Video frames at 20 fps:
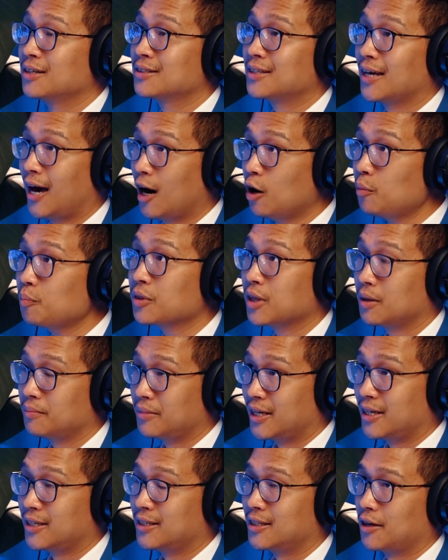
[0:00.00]
to help
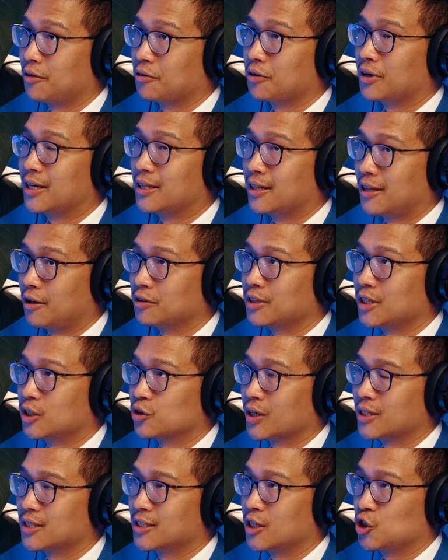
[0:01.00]
them in their
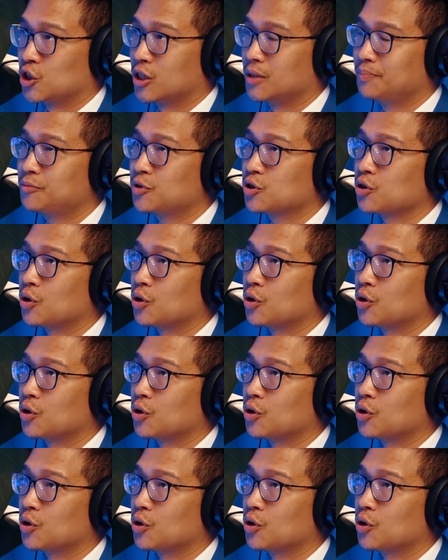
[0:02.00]
detransition.